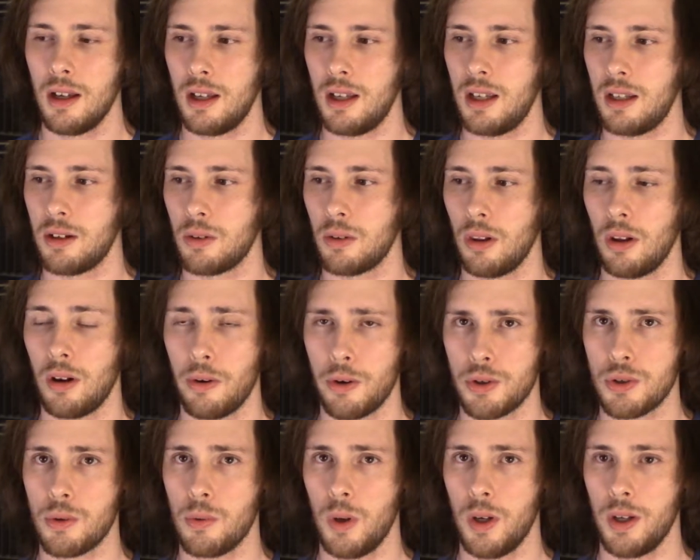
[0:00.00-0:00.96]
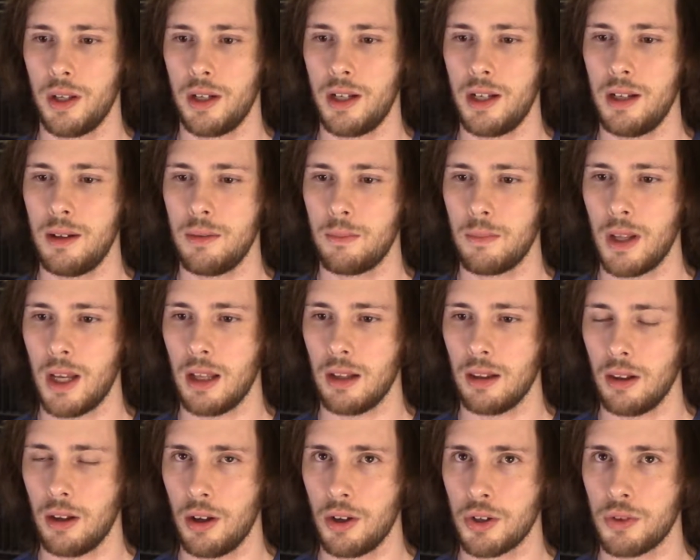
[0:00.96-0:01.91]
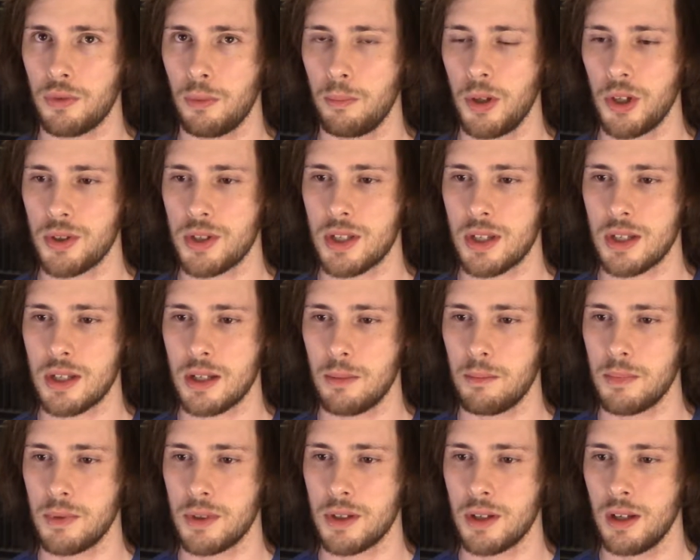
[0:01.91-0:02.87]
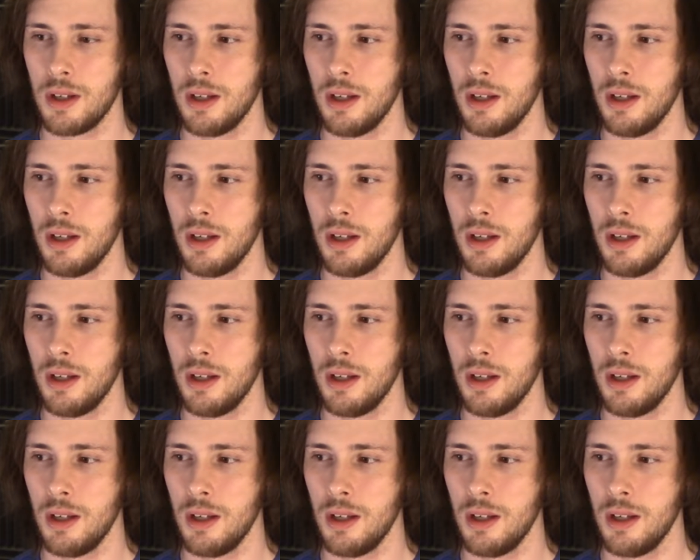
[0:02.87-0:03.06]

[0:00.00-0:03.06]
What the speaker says: in large quantity at launch for most systems.